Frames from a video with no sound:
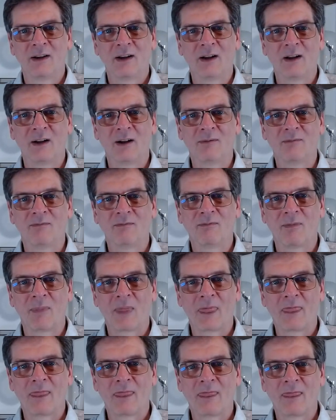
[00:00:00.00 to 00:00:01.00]

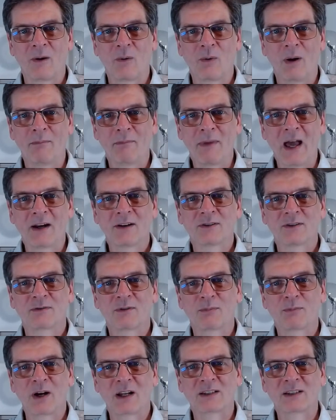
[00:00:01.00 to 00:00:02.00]
What matters
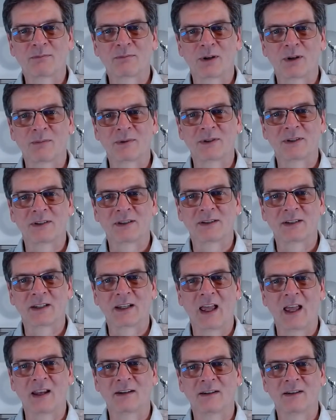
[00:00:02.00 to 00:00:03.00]
for present purposes,
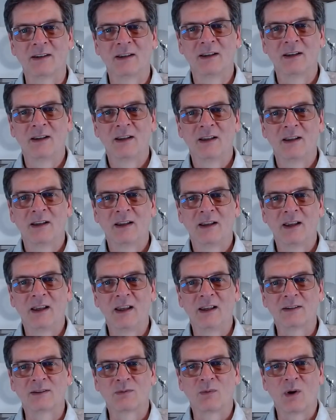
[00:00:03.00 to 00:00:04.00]
again,
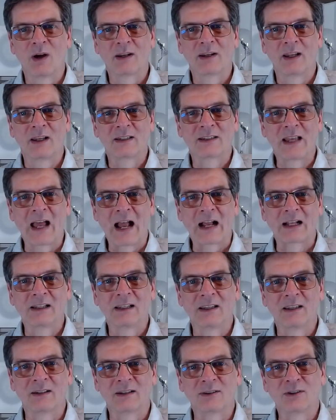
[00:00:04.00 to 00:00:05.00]
is what exactly
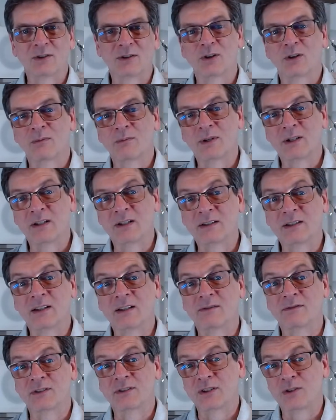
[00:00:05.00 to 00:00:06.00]
the determinant
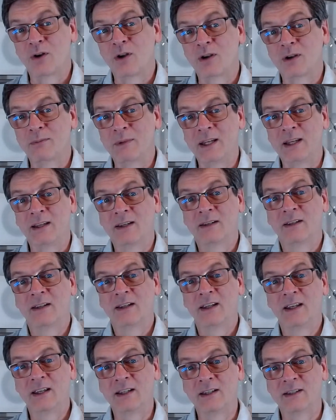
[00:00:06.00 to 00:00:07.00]
of synonymy
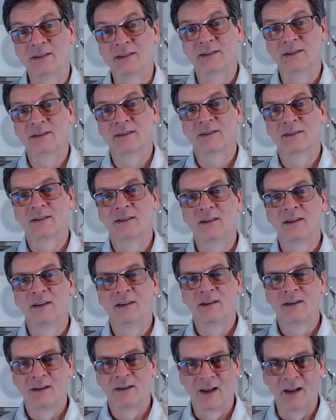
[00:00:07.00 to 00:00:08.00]
is.
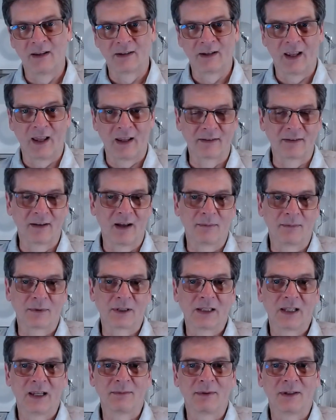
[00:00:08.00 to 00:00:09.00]
And again, I'm
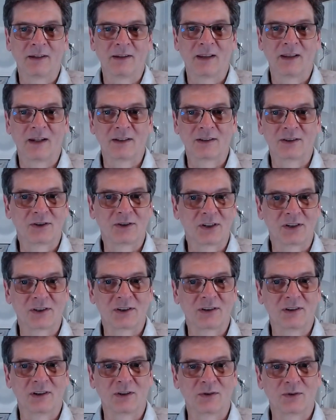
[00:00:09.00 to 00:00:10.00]
claiming that it's
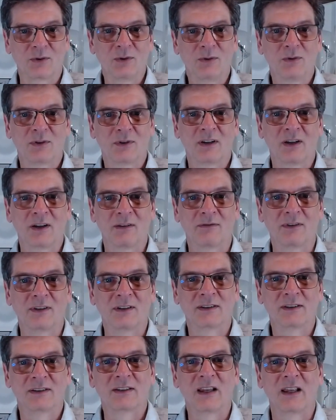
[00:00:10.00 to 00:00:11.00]
just the truth of
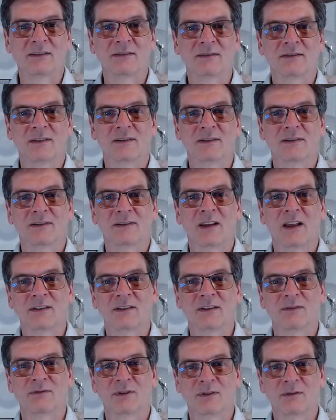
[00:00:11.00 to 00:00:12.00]
these sentences at
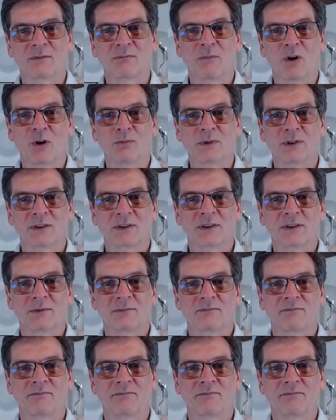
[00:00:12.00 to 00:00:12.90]
different points.